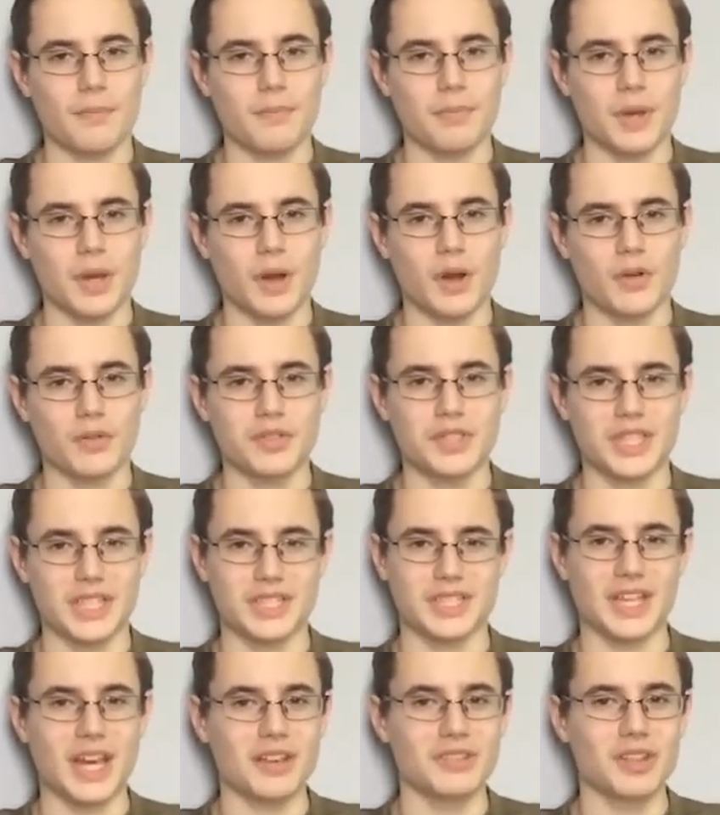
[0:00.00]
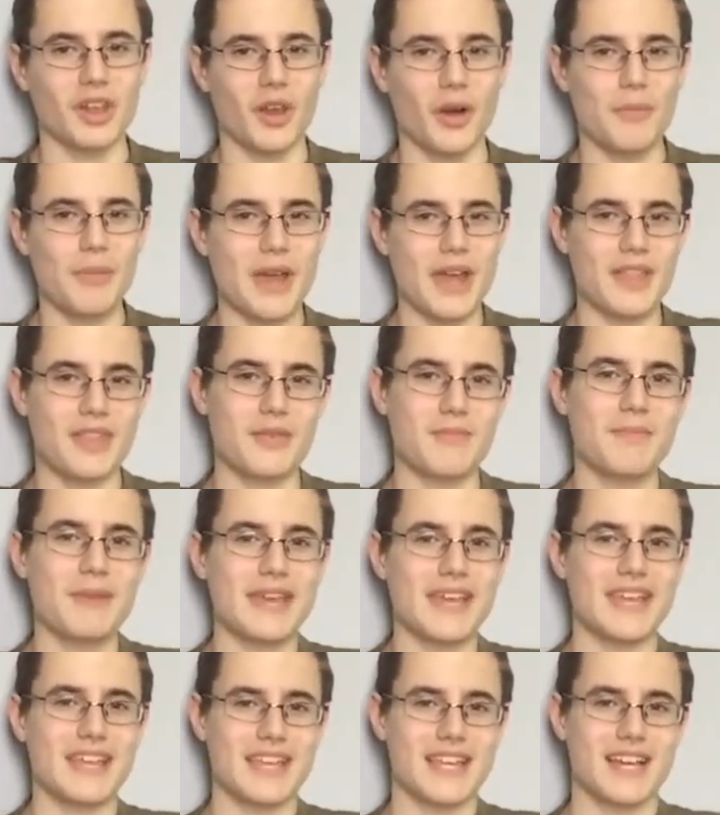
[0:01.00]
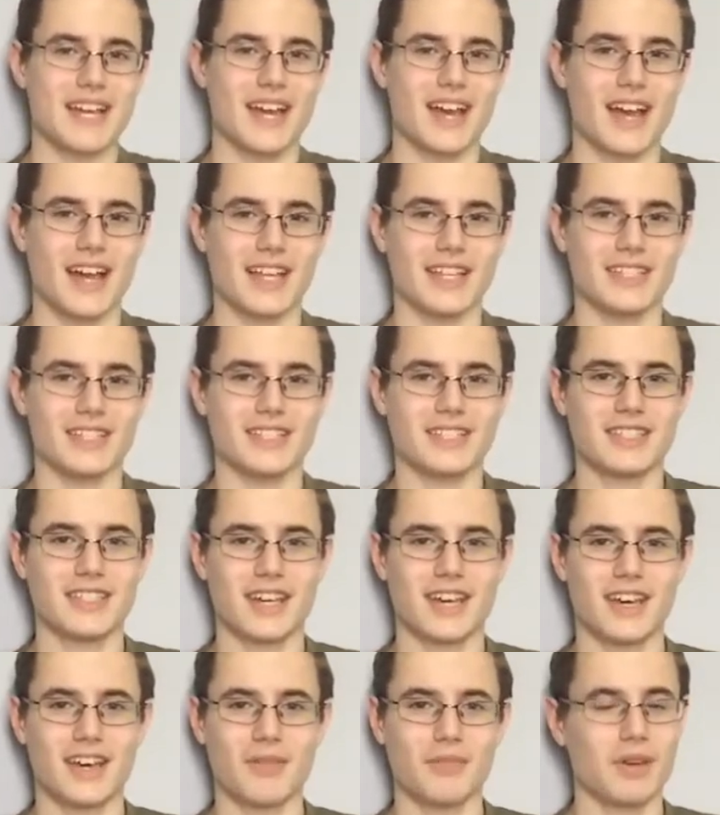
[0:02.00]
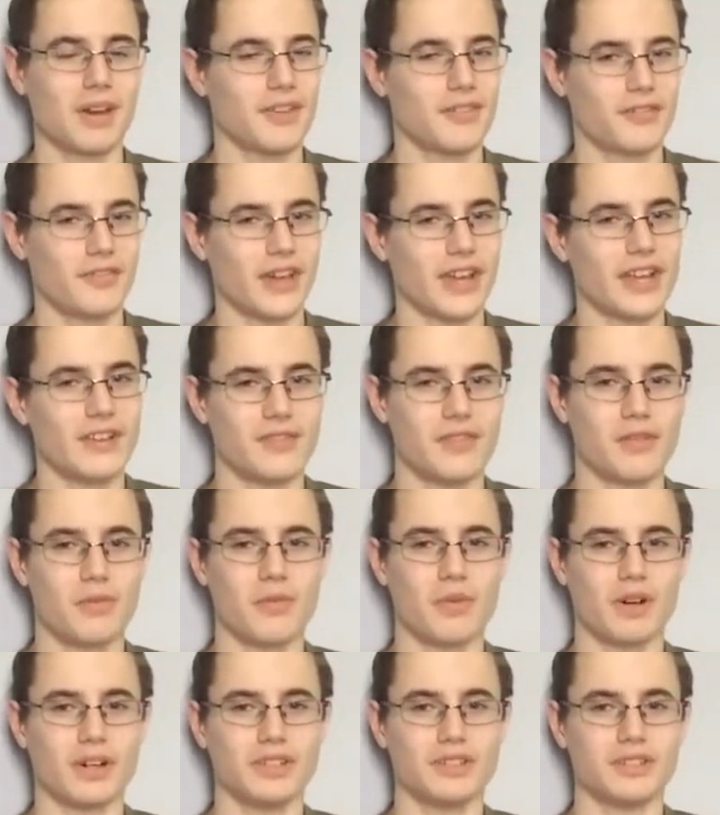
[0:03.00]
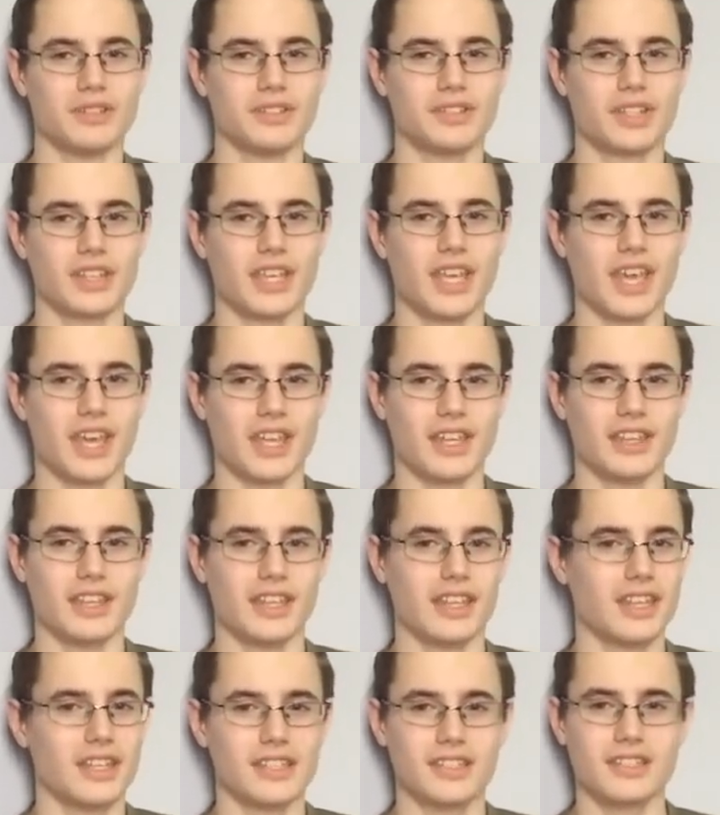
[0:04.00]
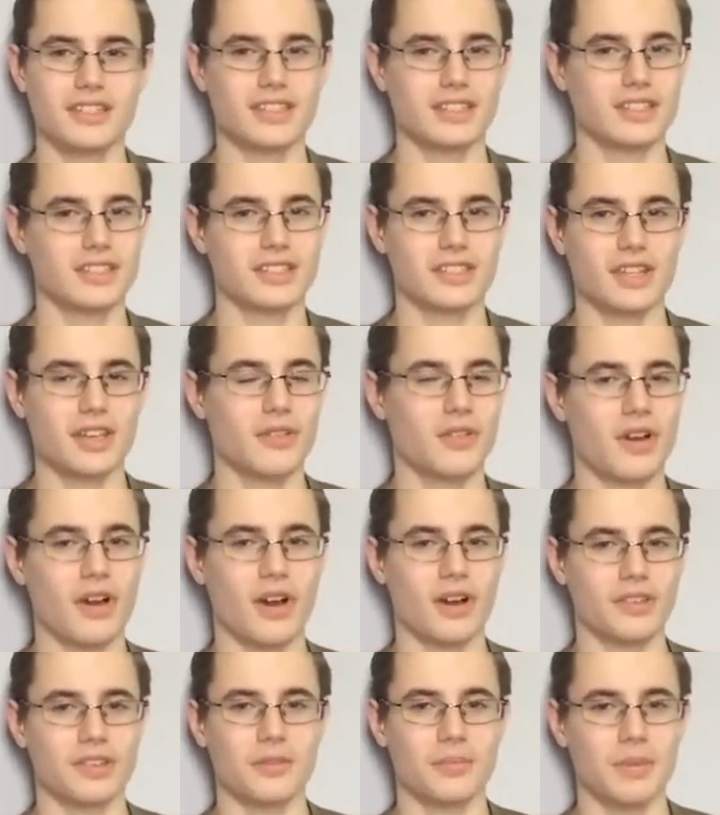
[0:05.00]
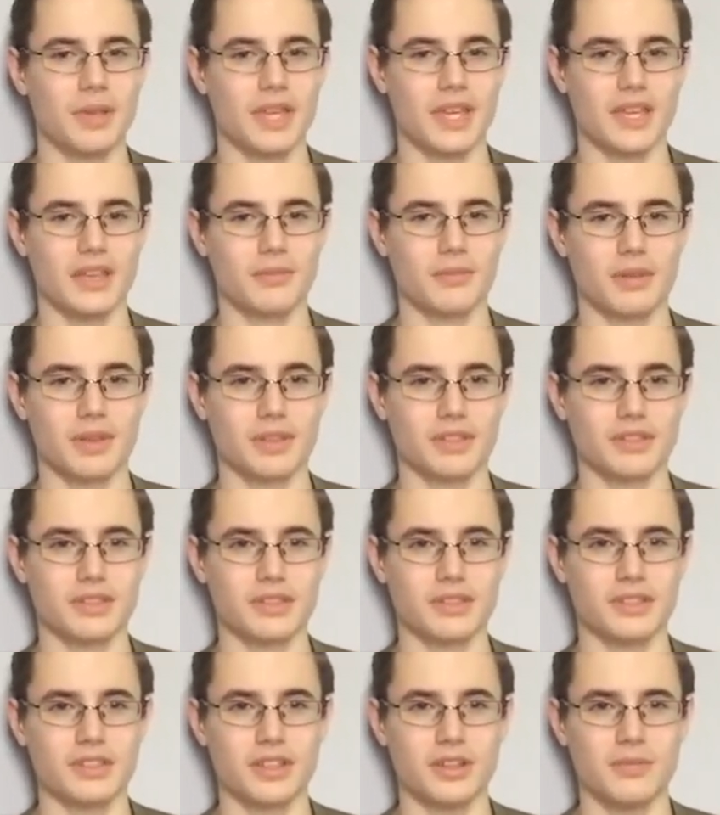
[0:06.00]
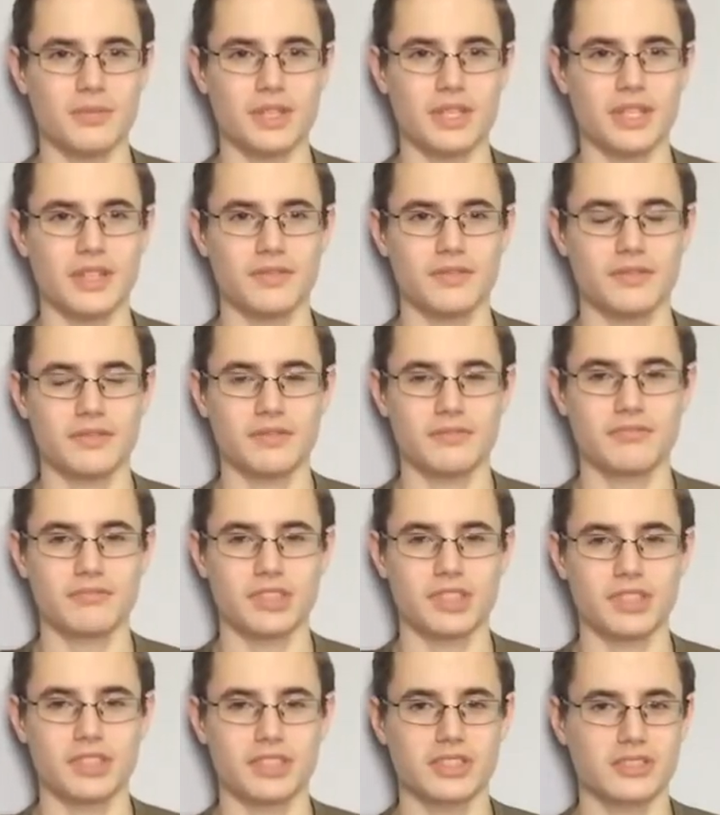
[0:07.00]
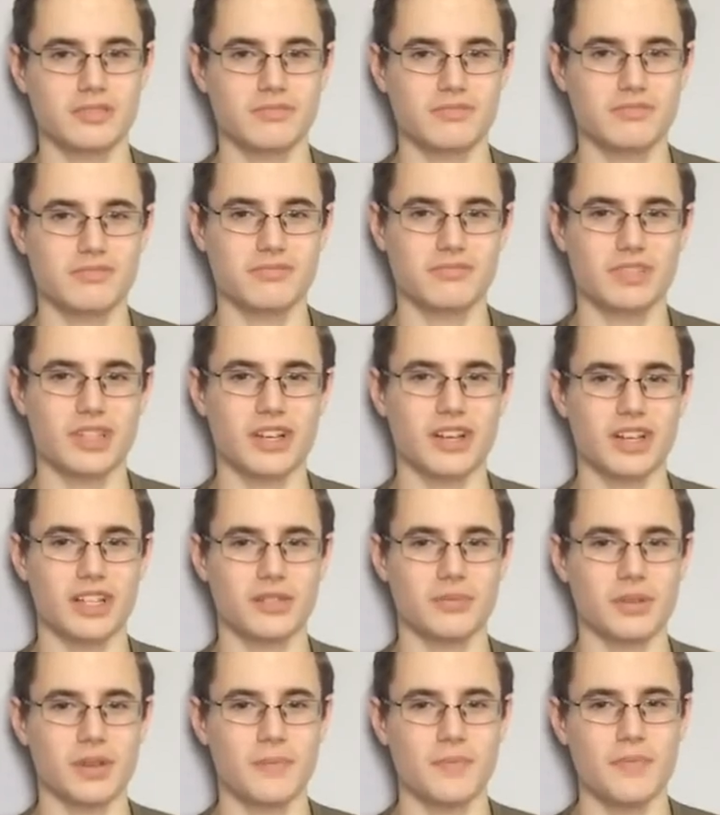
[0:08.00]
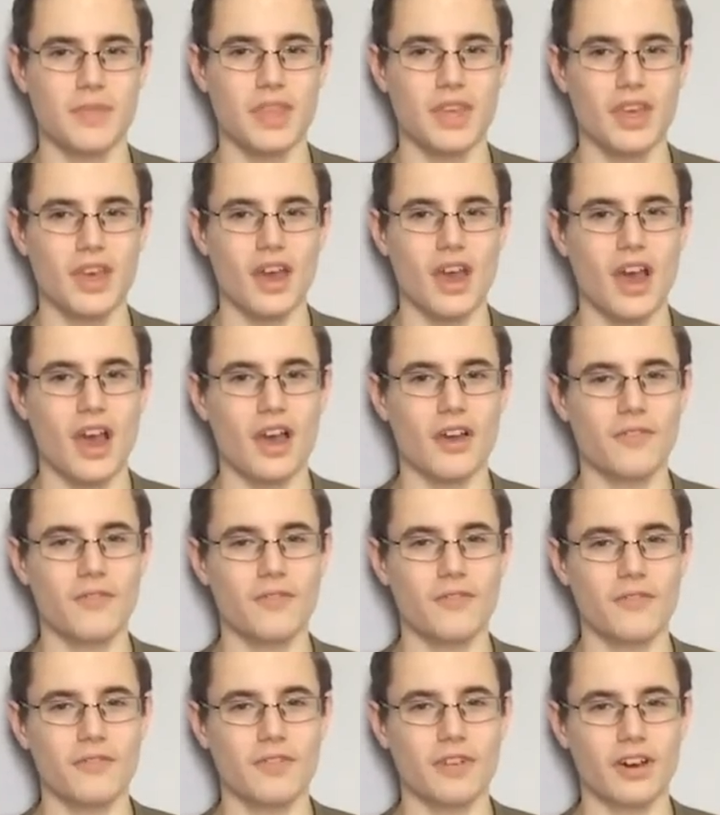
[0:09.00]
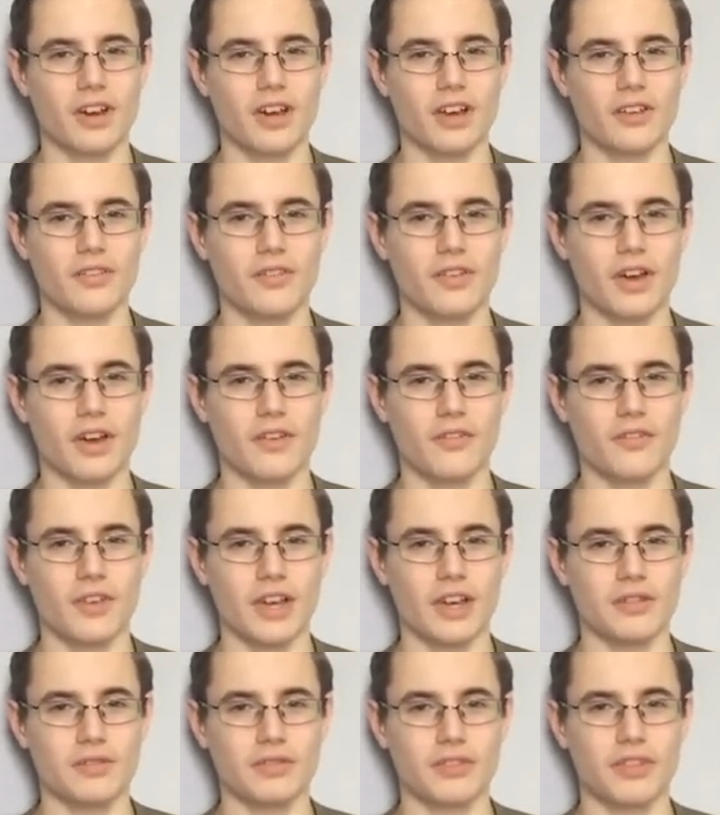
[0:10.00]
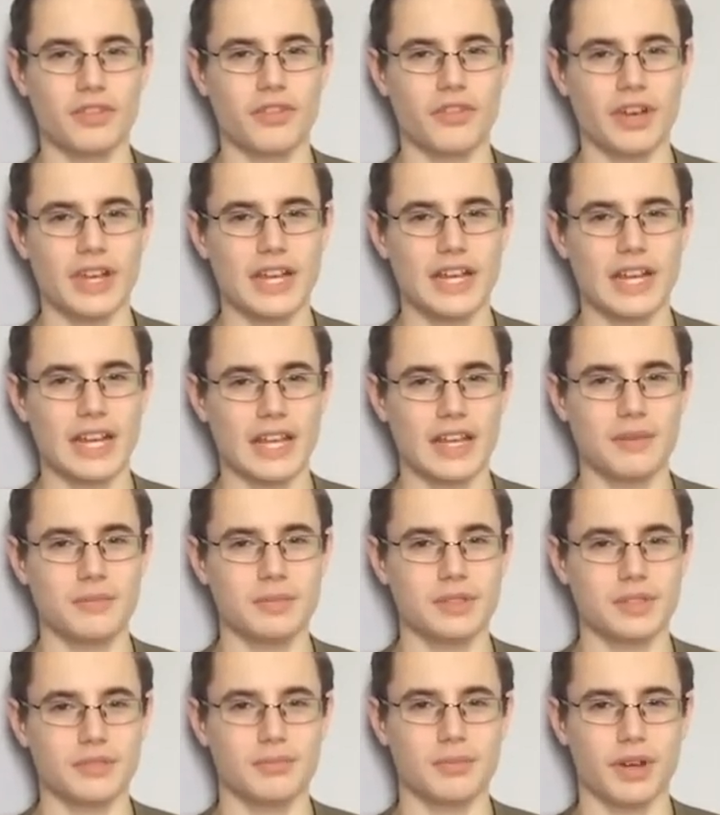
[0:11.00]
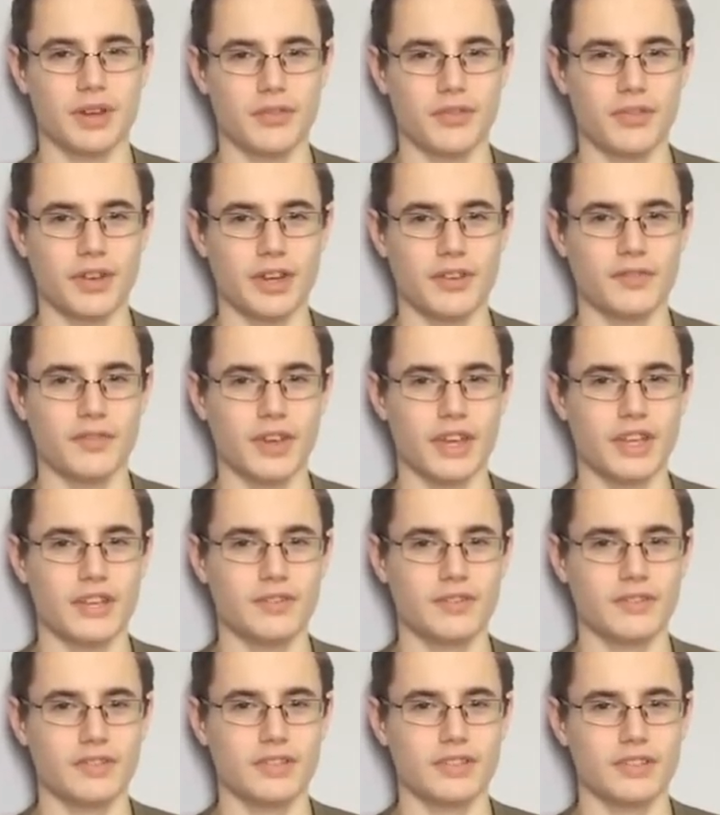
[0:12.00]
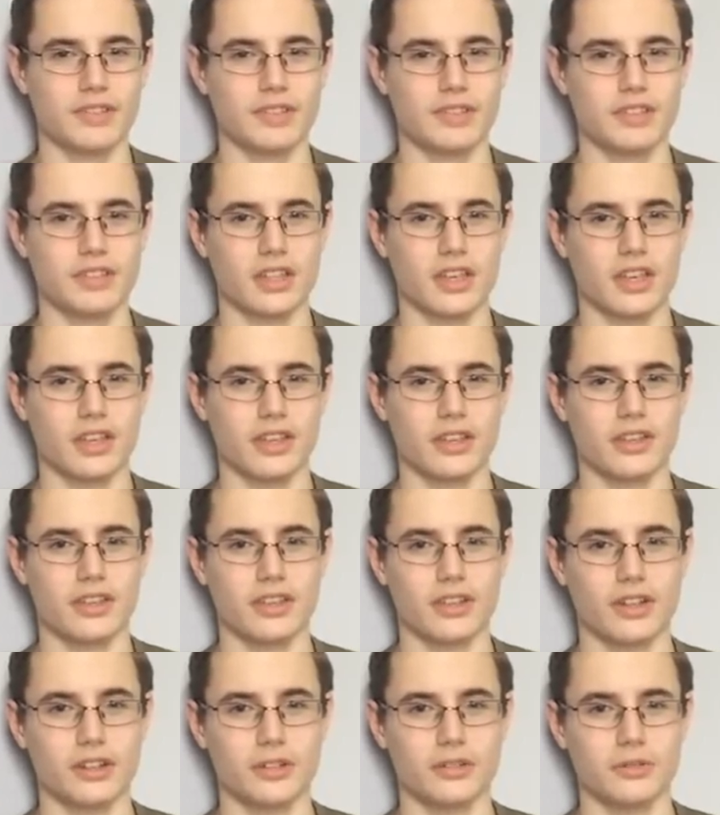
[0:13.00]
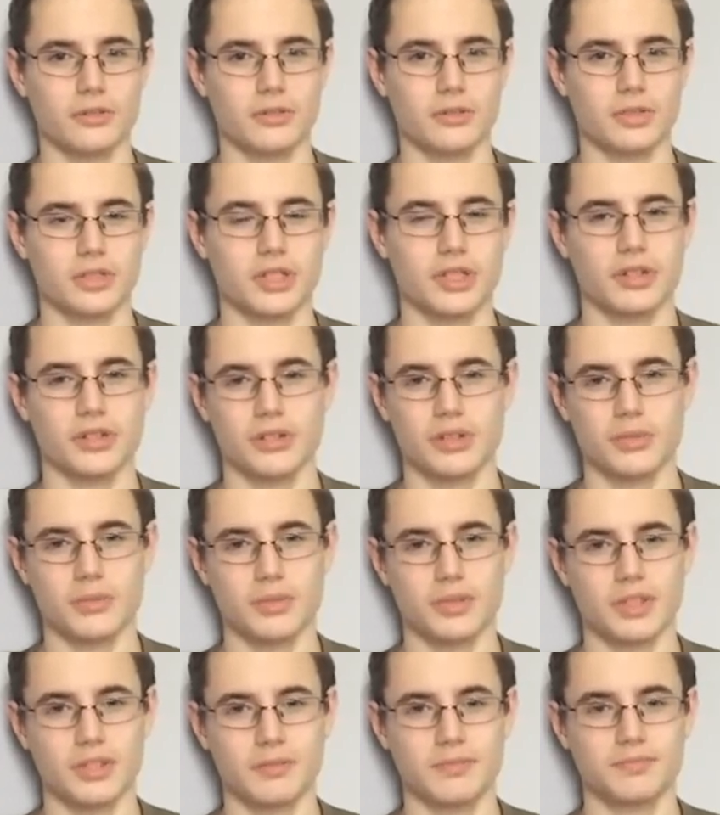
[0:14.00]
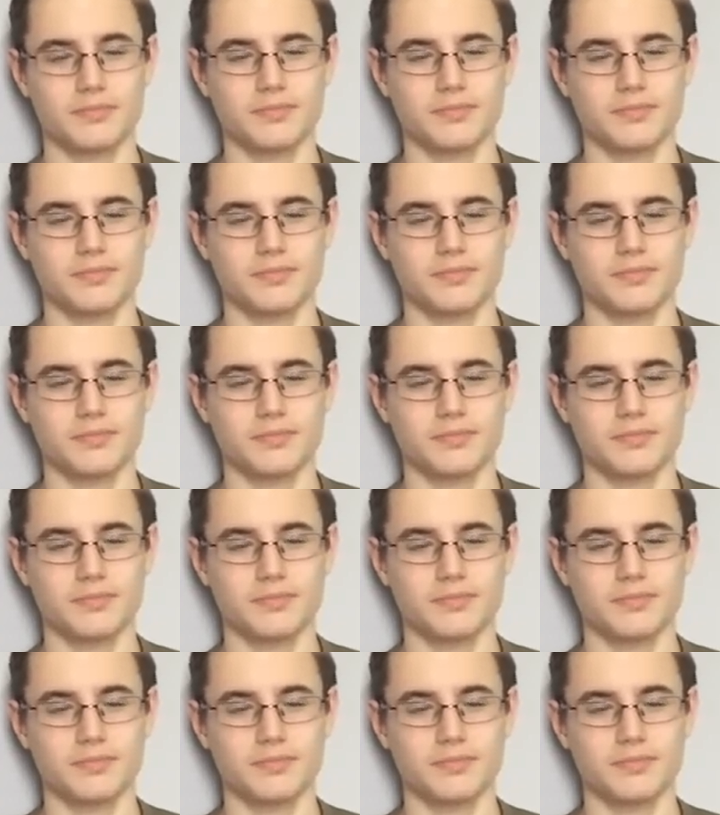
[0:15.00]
But obviously it sounds a lot better than me. And my favourite ones, again, it's just so hard to pick because there's so many different types, but I've found 3 clips of my 3 favourites, and I'll show them